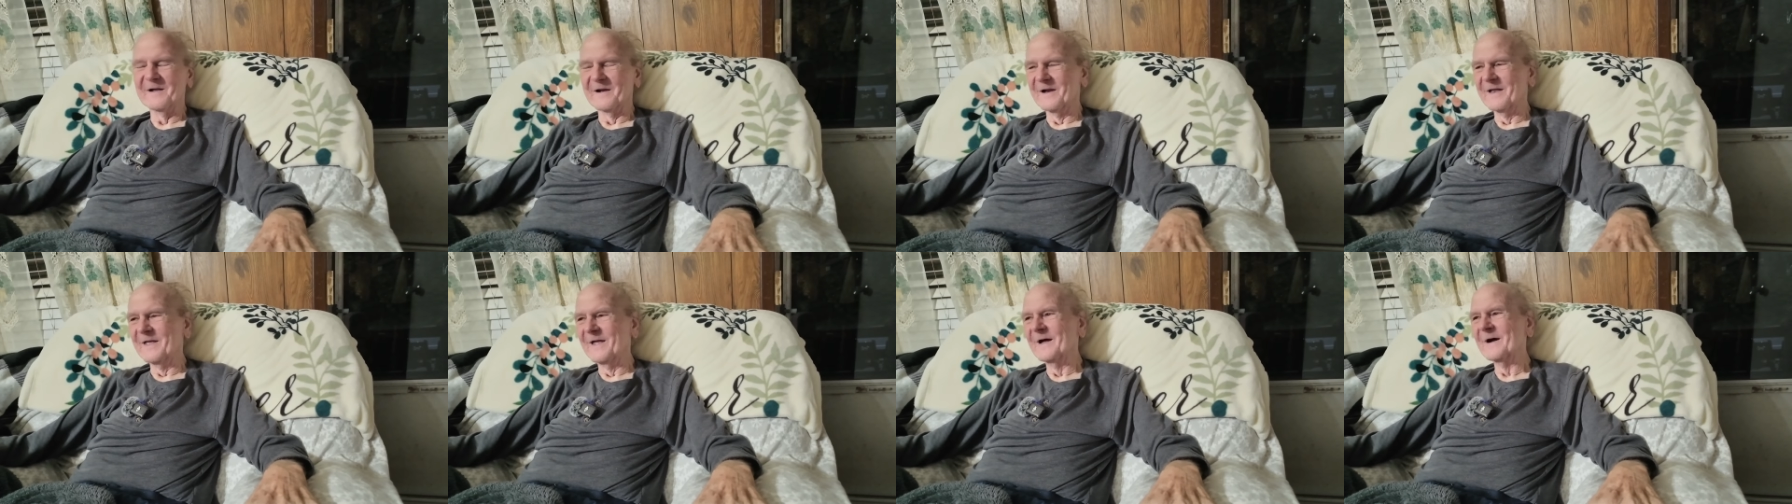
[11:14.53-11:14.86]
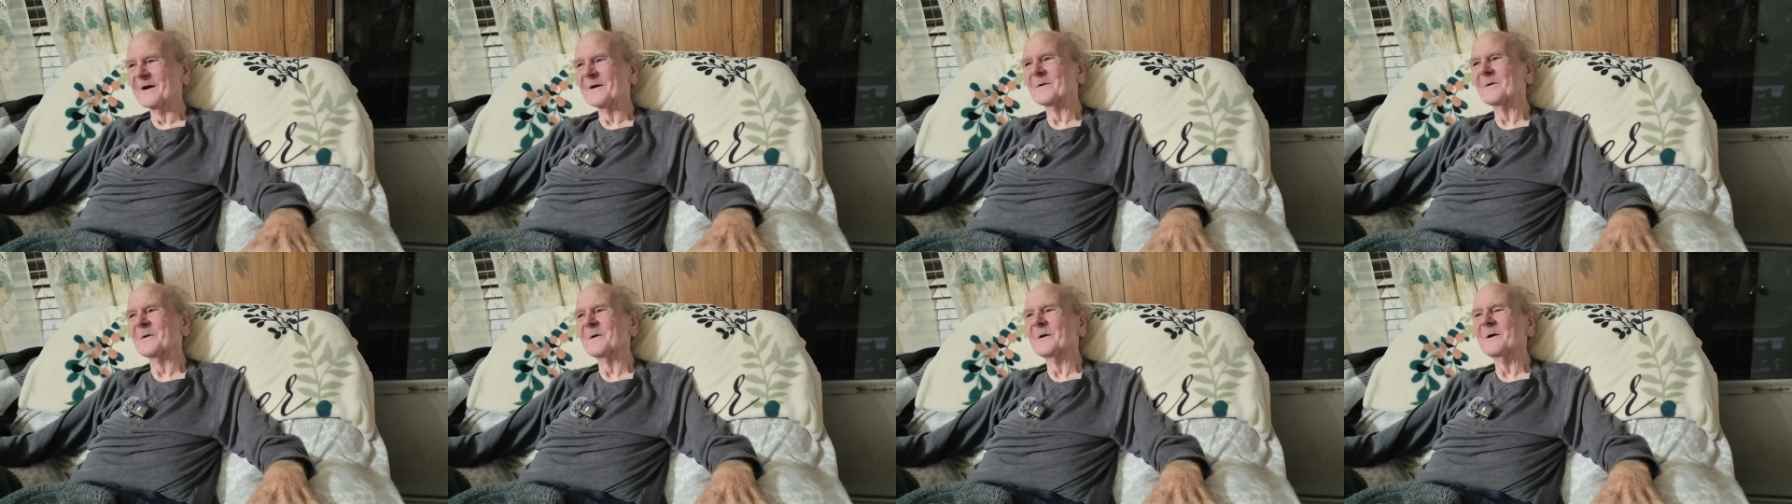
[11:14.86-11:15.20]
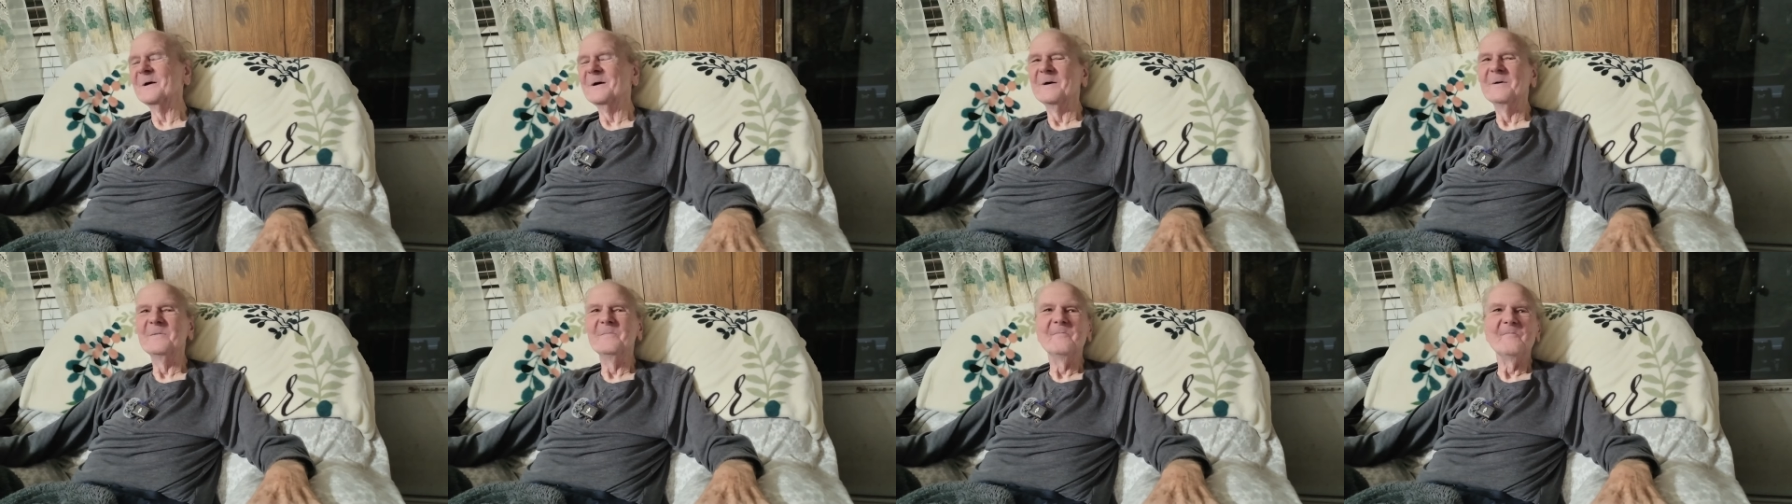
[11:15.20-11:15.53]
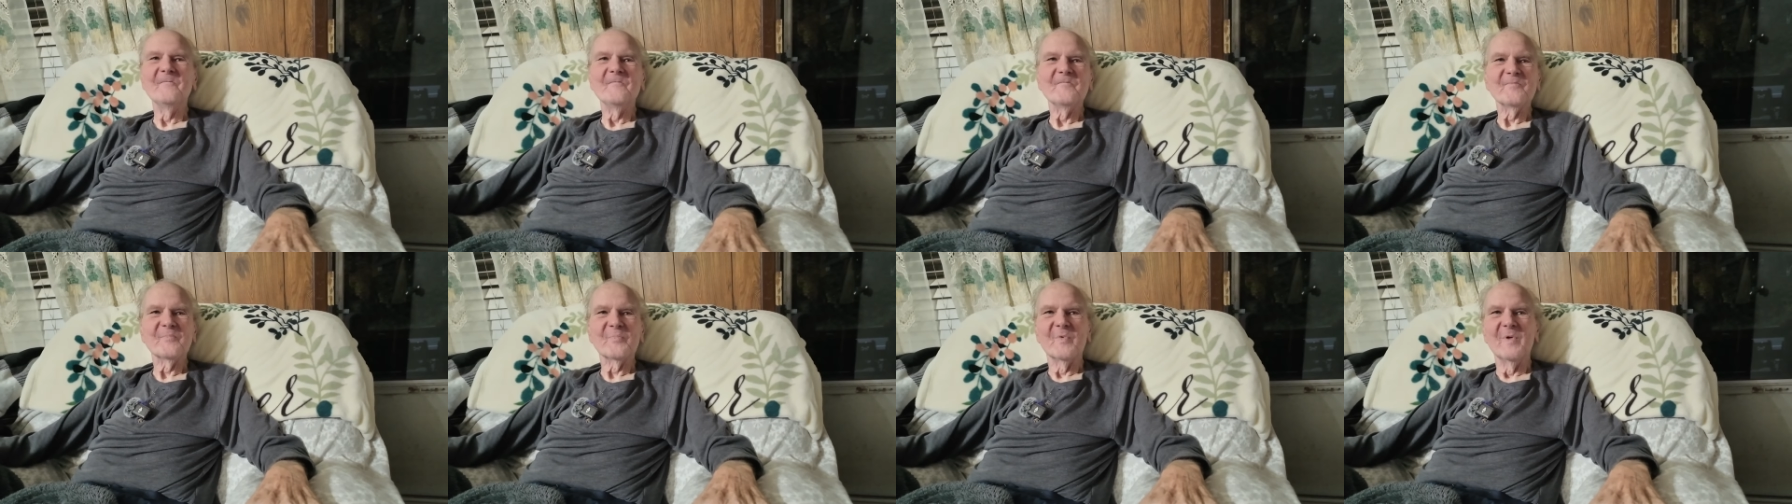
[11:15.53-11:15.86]
yeah. Anybody could
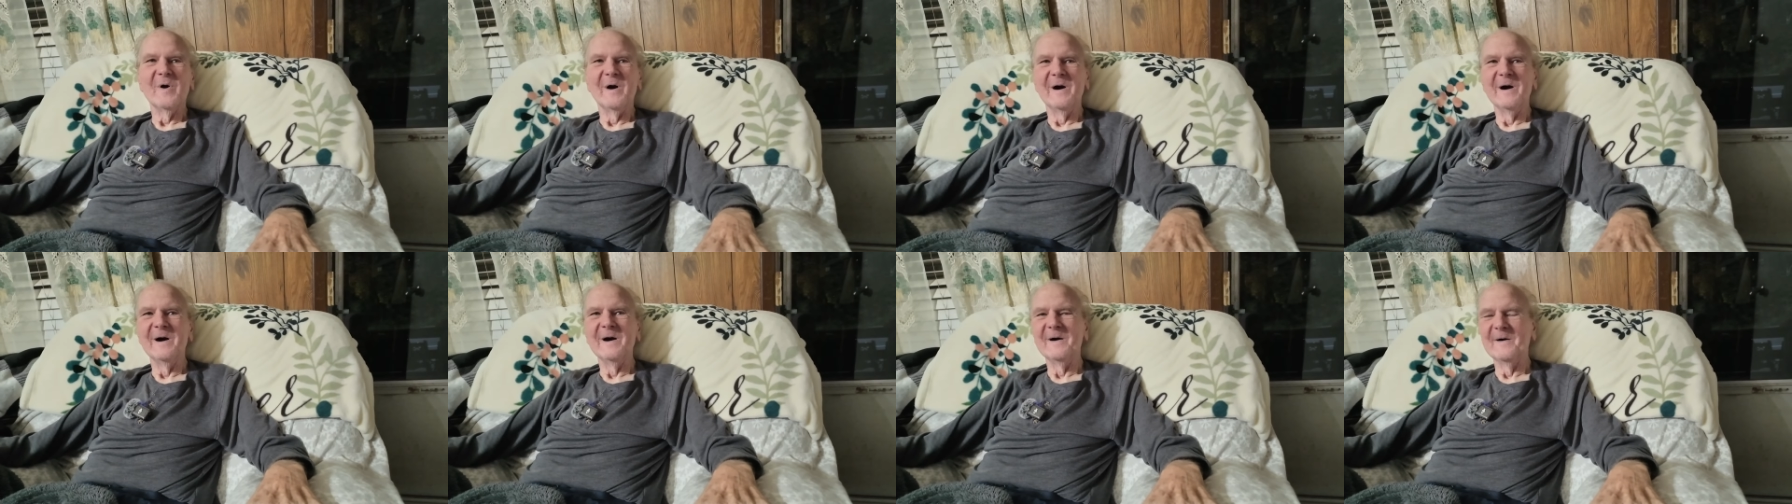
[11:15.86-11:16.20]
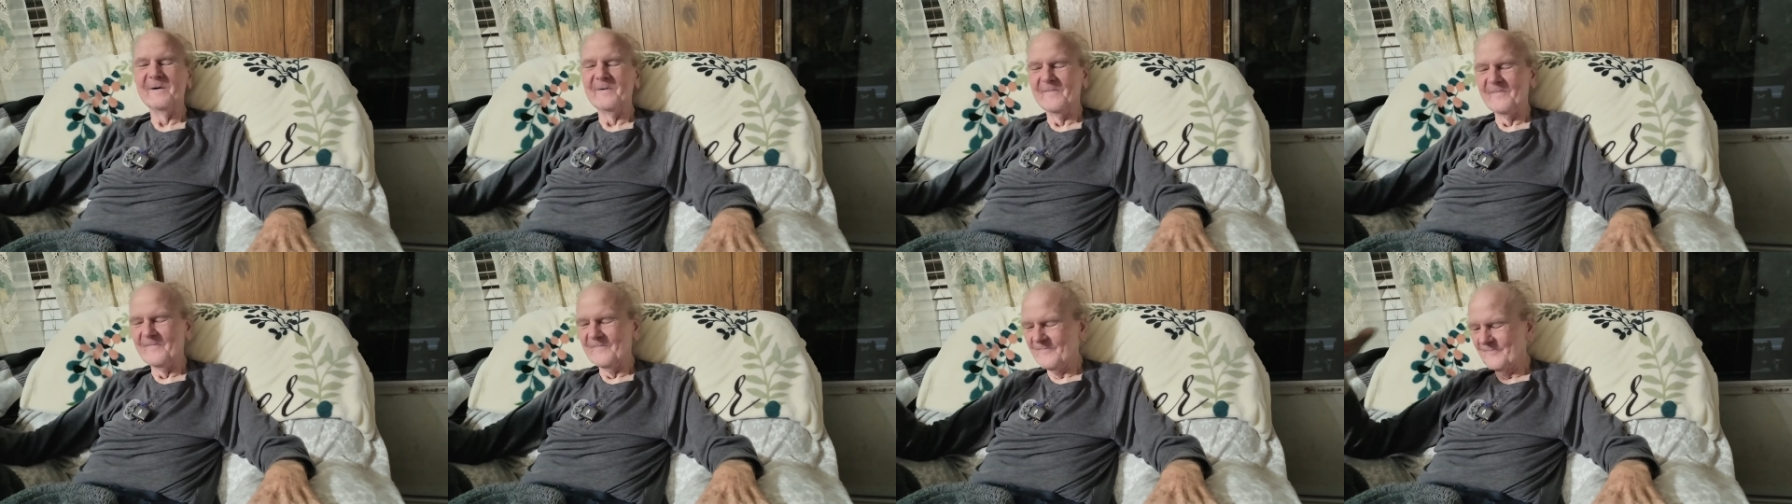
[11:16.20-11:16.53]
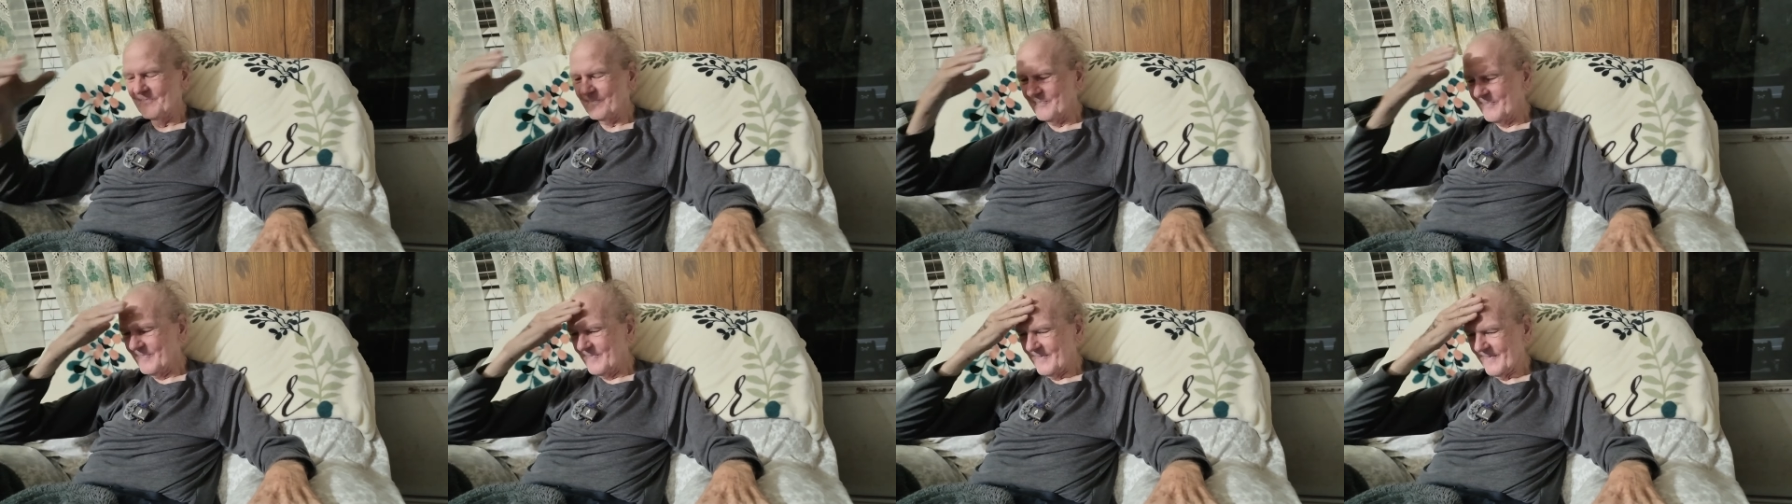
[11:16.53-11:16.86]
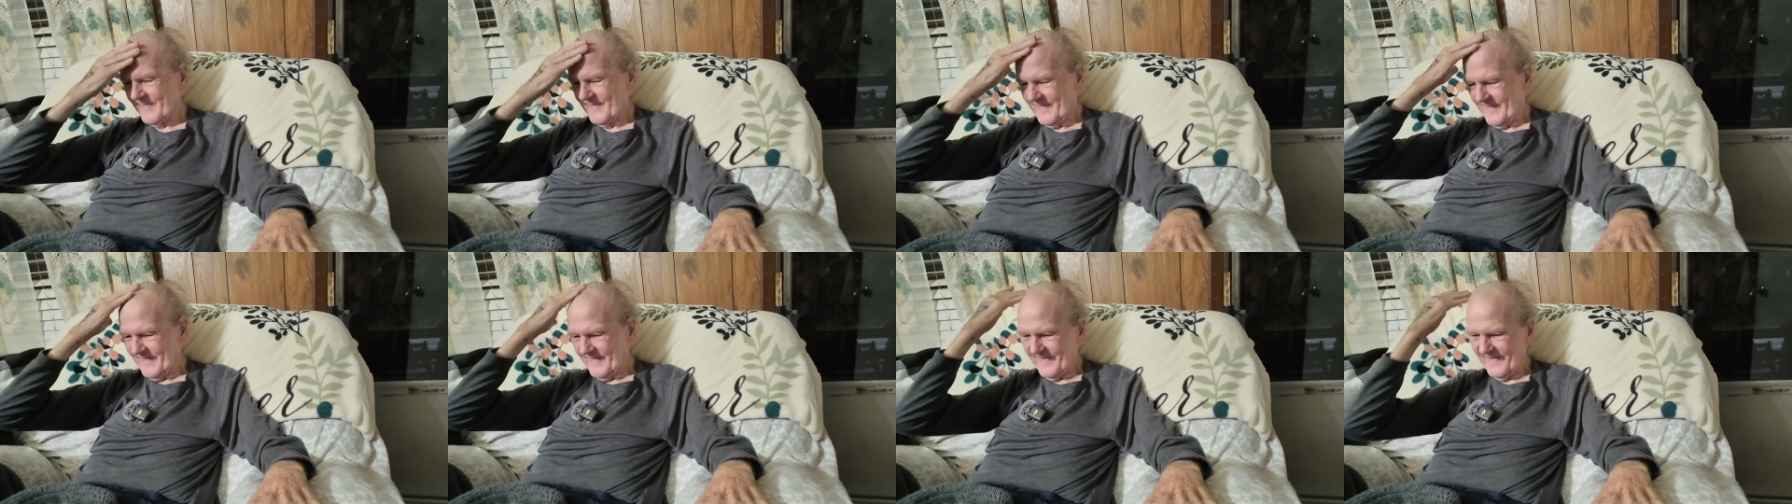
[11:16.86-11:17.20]
listen to you
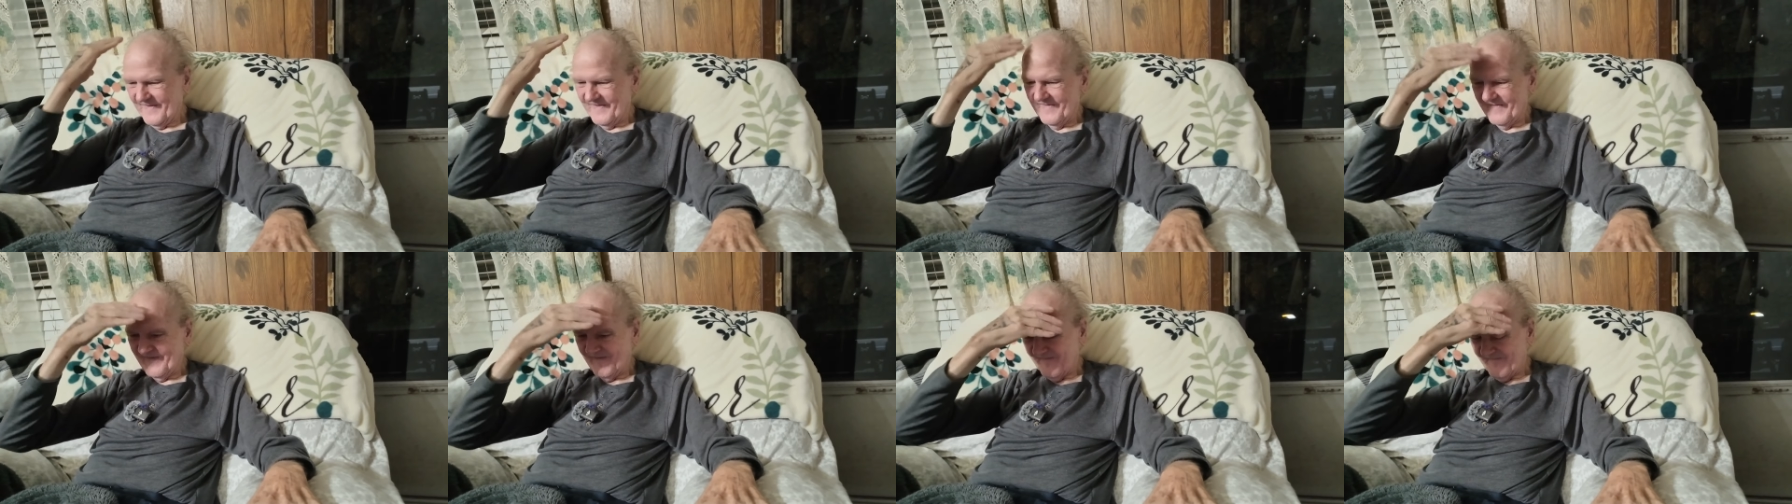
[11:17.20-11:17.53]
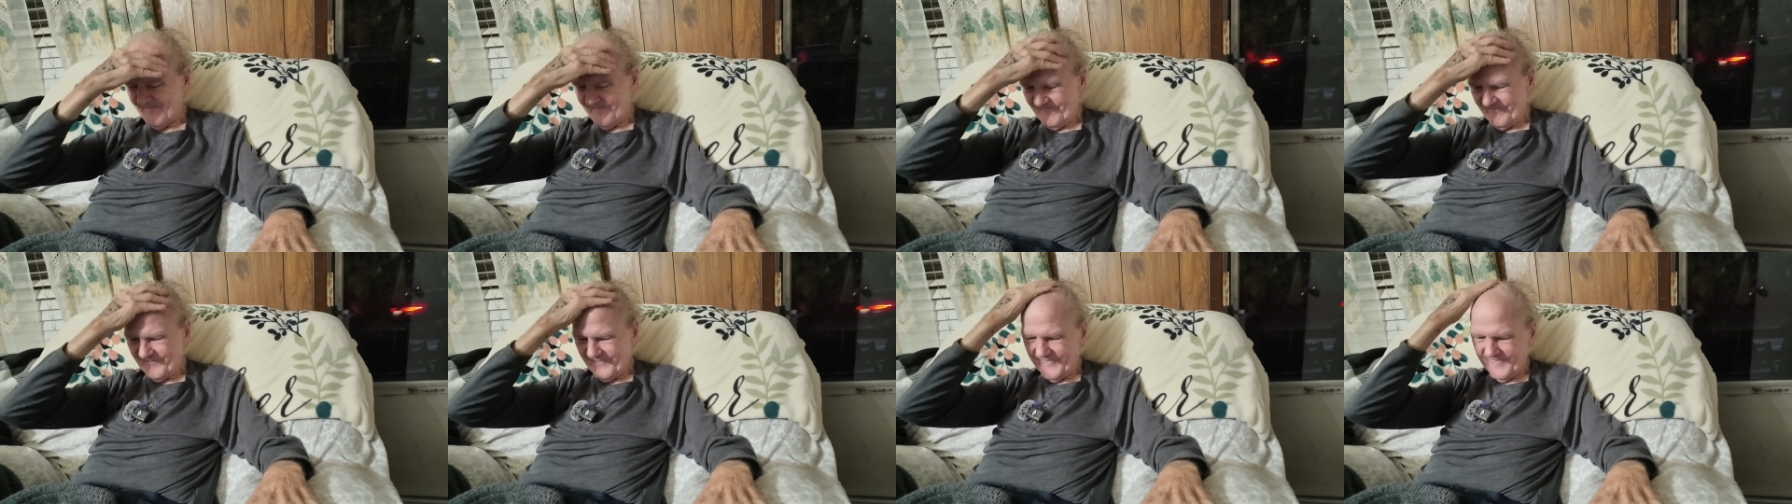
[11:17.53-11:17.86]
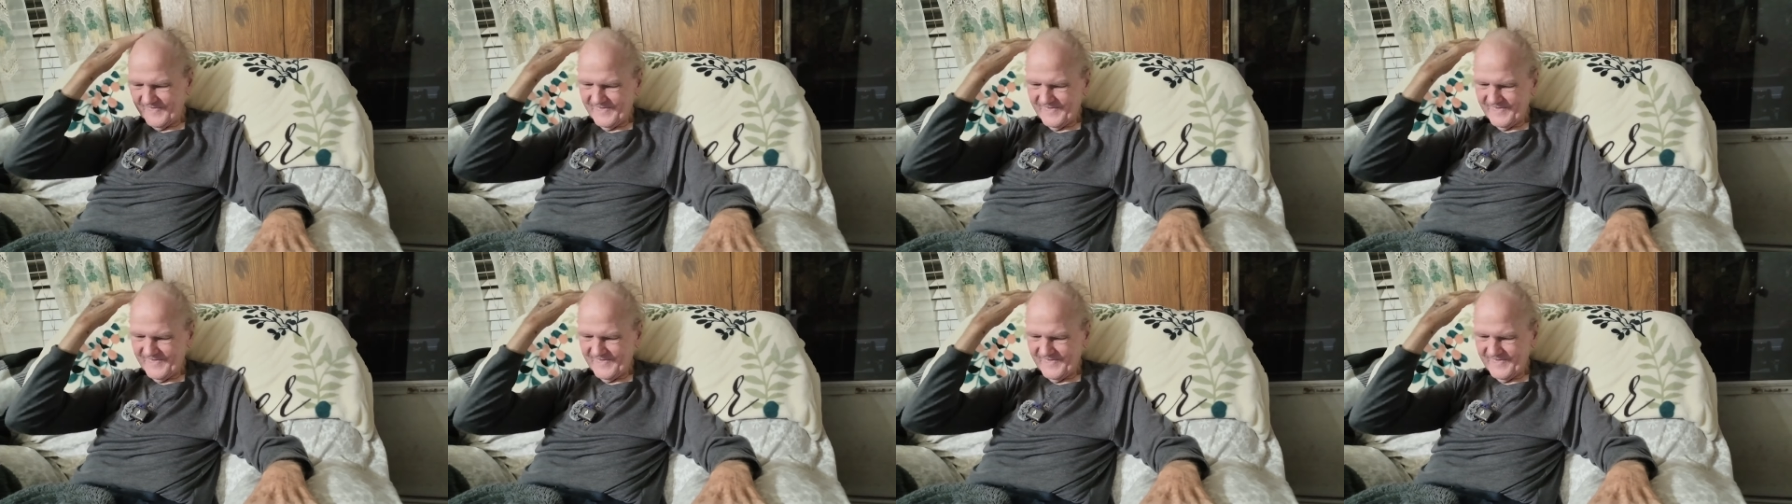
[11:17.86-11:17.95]
a lifetime,